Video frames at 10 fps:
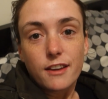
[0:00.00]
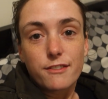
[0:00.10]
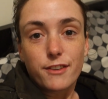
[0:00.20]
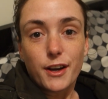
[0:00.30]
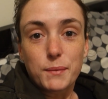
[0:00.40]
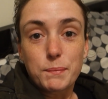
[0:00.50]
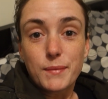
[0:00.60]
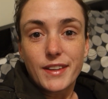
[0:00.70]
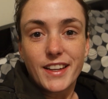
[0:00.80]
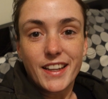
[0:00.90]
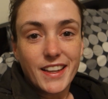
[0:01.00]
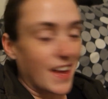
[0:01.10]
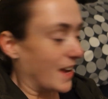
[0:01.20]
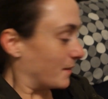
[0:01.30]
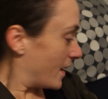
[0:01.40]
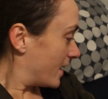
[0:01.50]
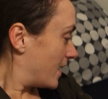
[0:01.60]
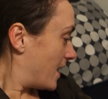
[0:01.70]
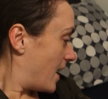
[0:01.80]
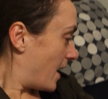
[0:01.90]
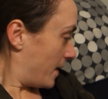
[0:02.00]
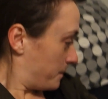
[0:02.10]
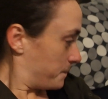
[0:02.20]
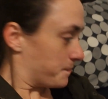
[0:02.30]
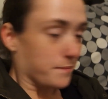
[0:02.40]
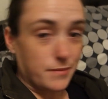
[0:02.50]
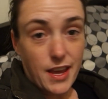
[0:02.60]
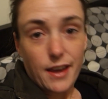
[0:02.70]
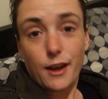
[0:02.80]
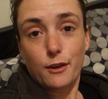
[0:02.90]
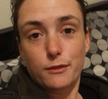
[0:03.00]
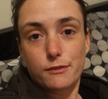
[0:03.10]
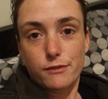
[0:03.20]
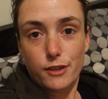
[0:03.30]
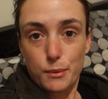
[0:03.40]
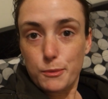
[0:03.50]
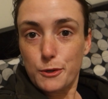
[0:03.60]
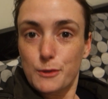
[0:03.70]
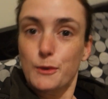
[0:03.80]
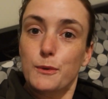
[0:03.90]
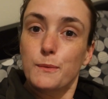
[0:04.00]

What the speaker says: Fuck them. Anyway, I'll vlog more soon.